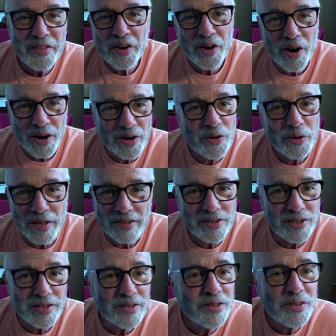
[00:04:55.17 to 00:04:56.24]
there are
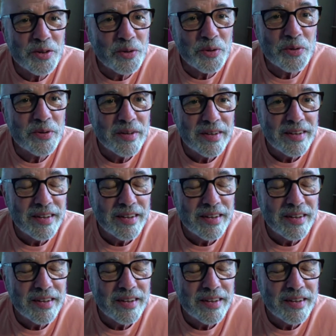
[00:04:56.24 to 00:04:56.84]
Christians who